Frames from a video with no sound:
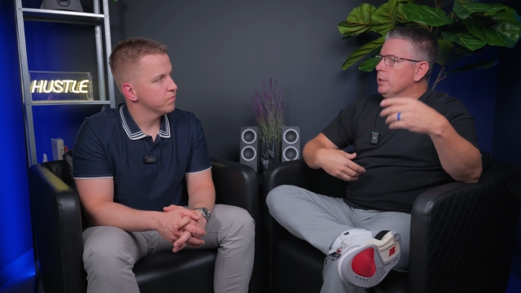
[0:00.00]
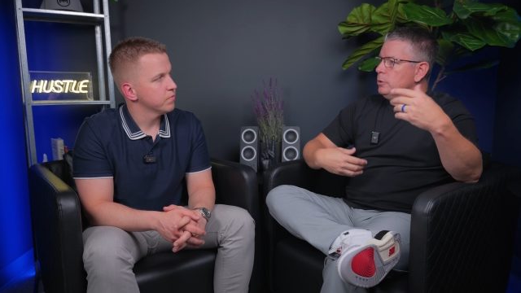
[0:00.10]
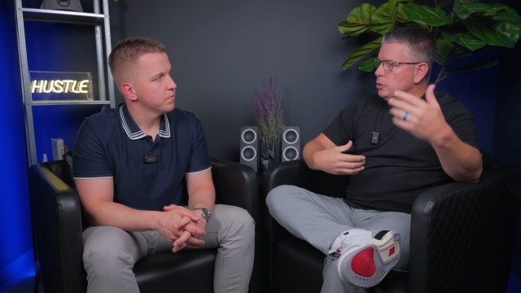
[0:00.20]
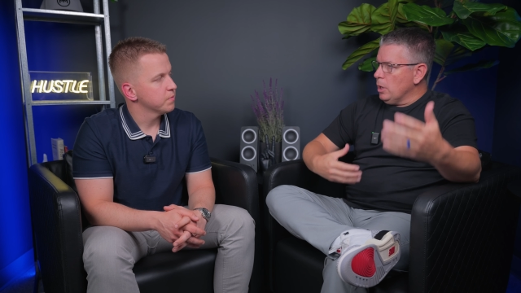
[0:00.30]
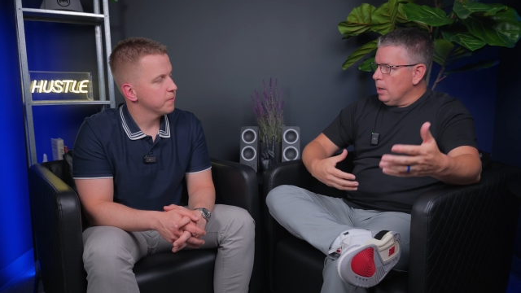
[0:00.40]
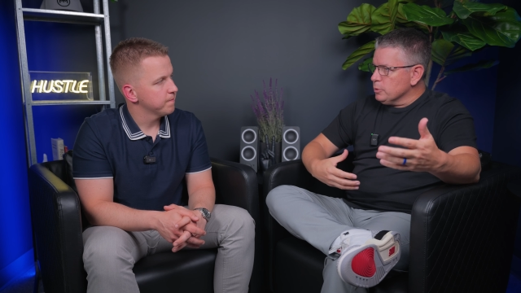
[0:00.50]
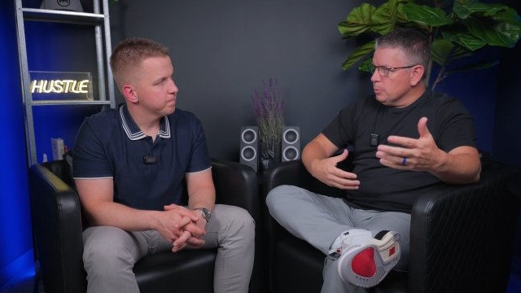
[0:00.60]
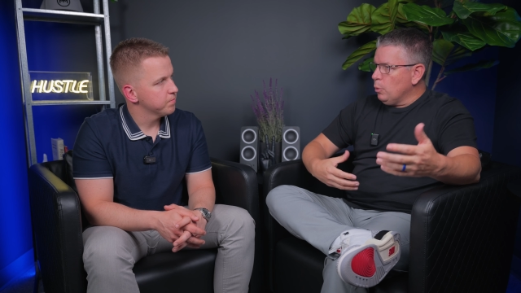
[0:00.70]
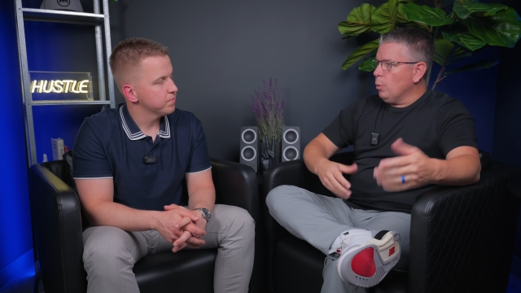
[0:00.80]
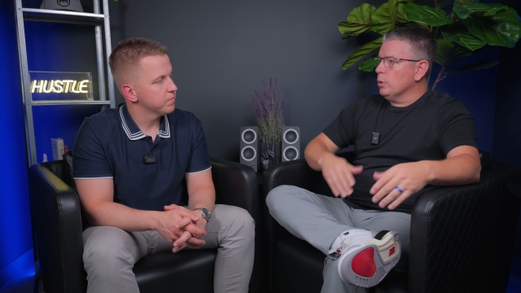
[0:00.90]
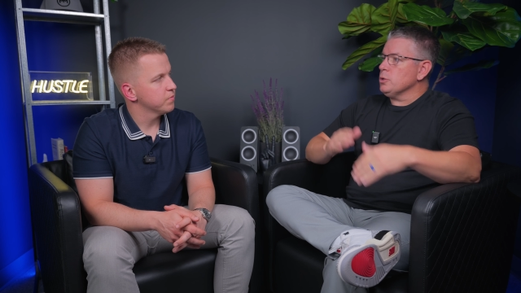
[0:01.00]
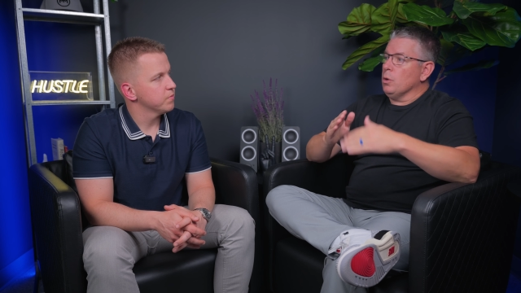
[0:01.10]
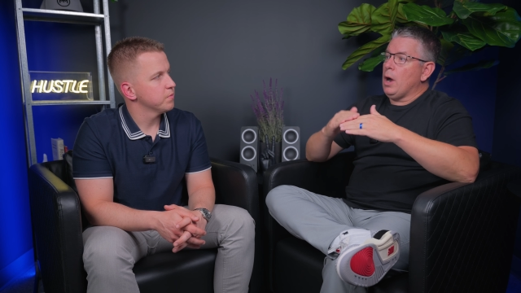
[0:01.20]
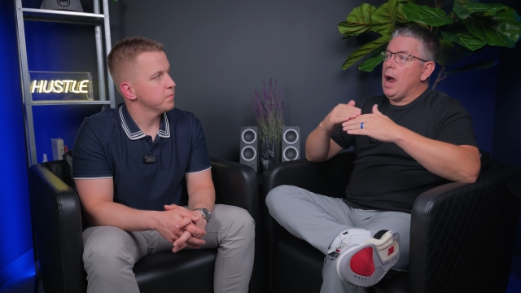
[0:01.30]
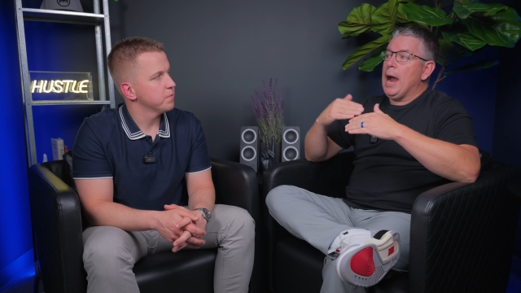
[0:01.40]
Speaker 1: Weaker jobs reports
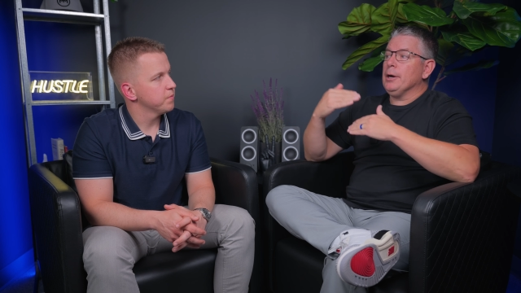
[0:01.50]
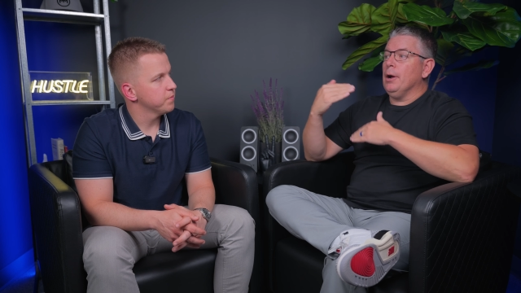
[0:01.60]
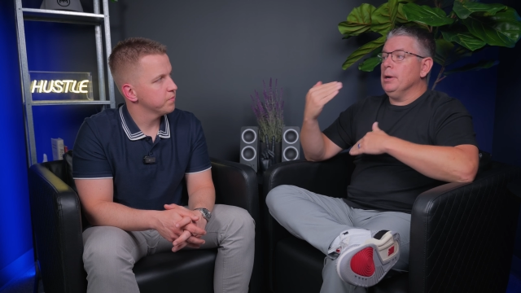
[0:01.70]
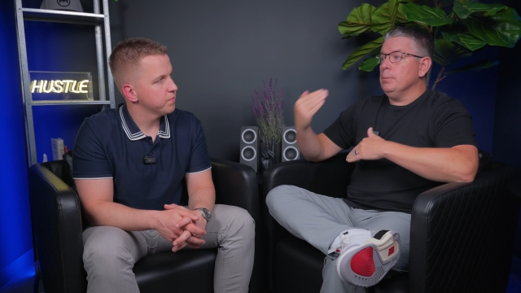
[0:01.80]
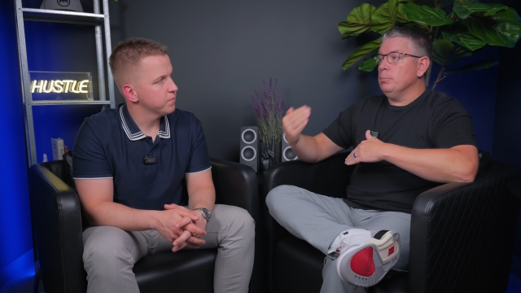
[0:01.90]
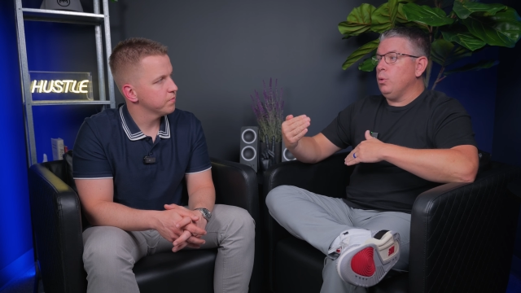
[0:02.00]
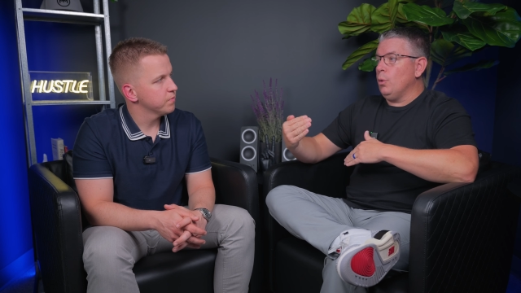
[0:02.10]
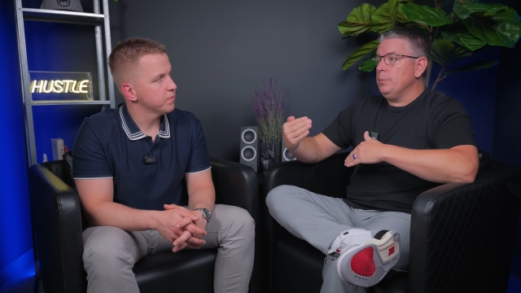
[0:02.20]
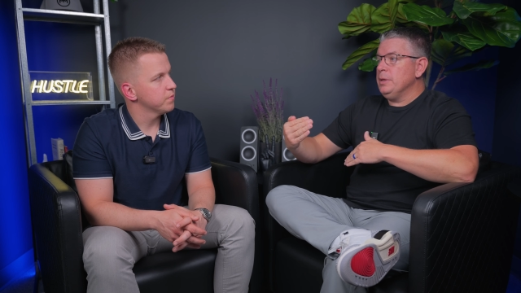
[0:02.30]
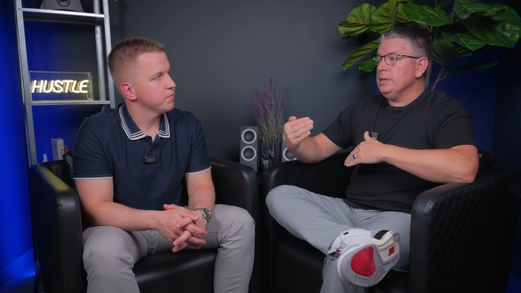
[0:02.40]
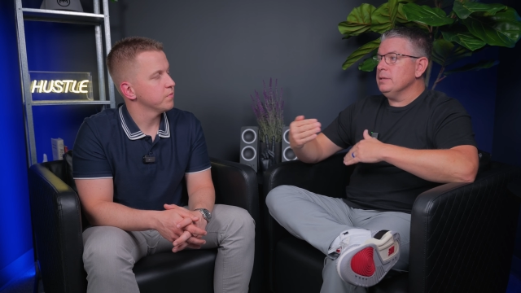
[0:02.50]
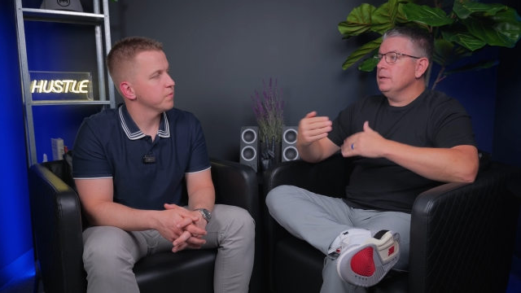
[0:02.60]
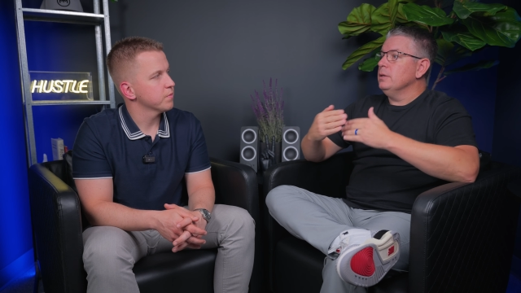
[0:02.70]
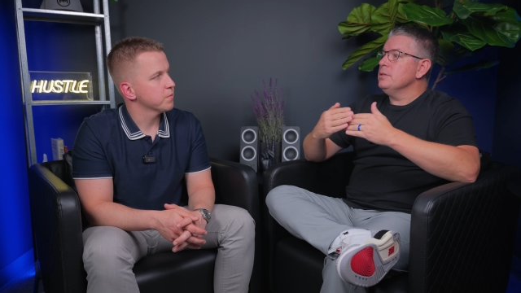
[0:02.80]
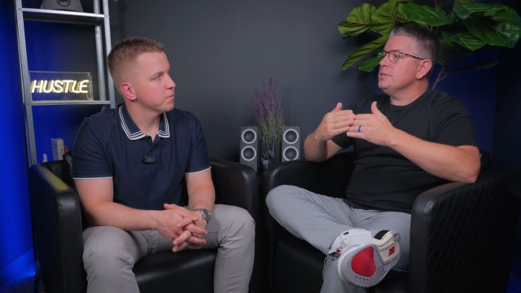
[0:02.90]
or higher unemployment
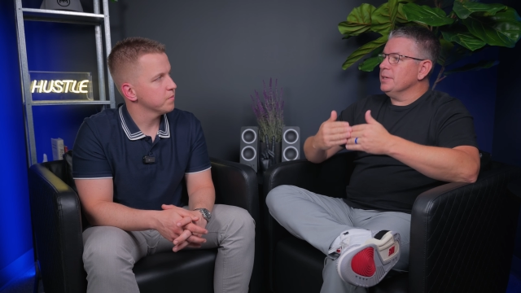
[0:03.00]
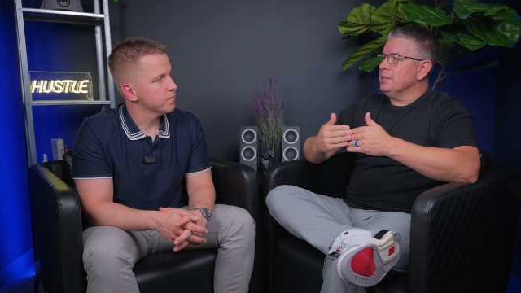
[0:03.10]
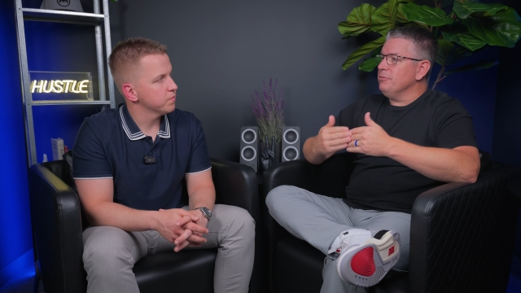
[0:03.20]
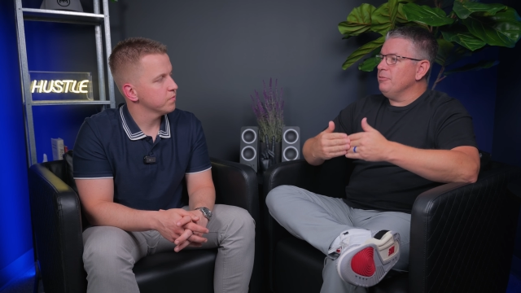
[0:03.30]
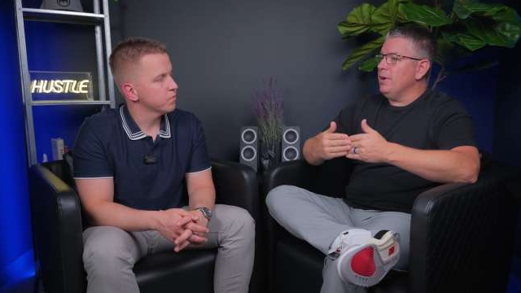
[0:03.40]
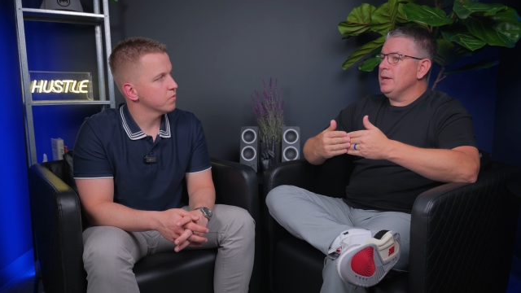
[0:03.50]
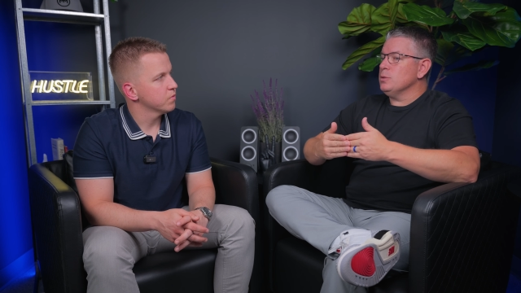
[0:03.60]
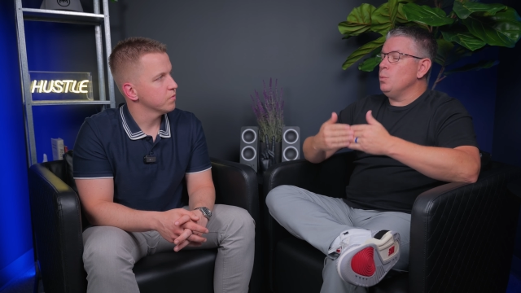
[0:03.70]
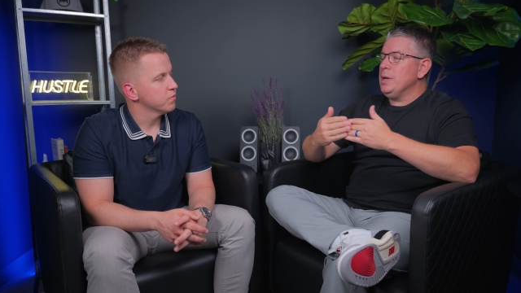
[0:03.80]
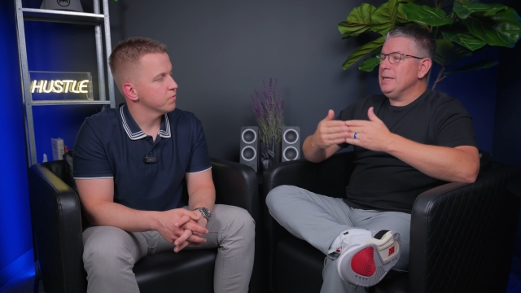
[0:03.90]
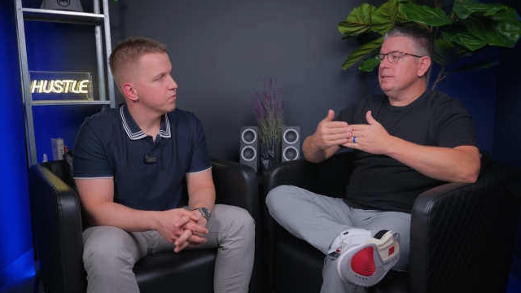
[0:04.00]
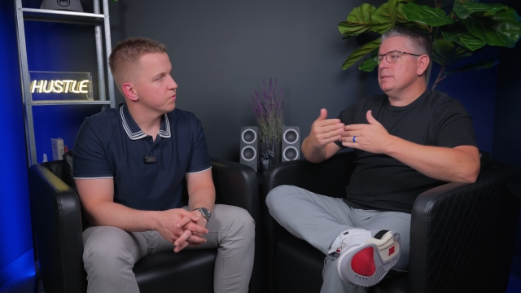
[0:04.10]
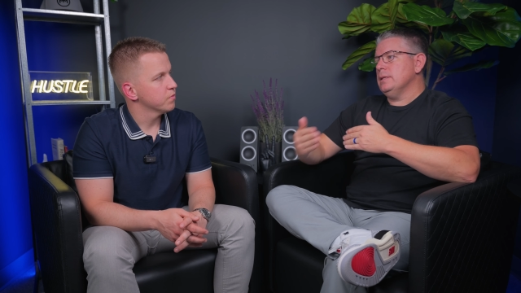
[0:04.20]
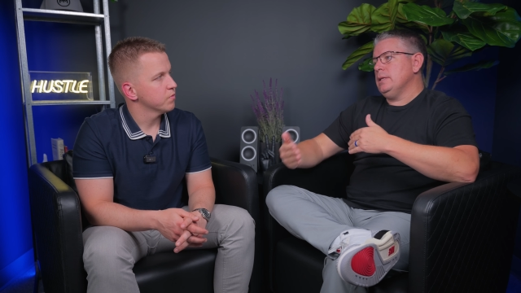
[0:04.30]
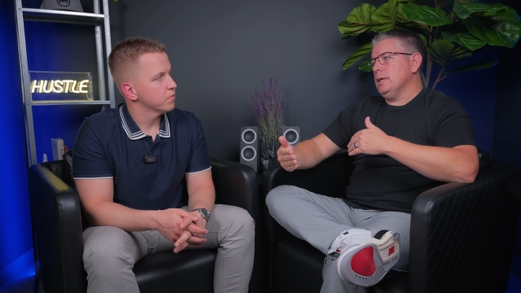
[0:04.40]
signifies
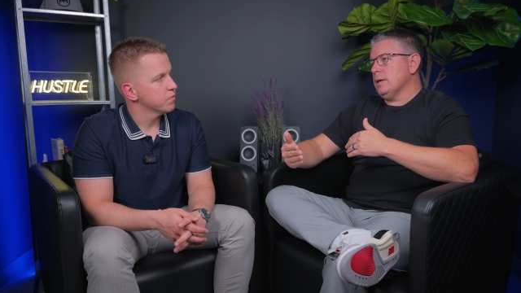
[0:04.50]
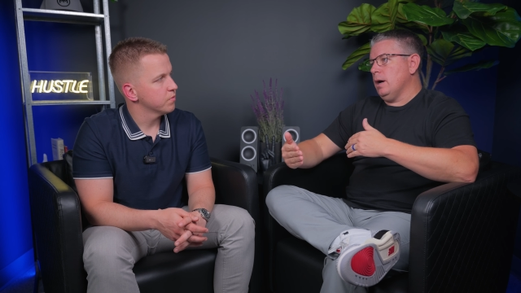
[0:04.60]
weakness in the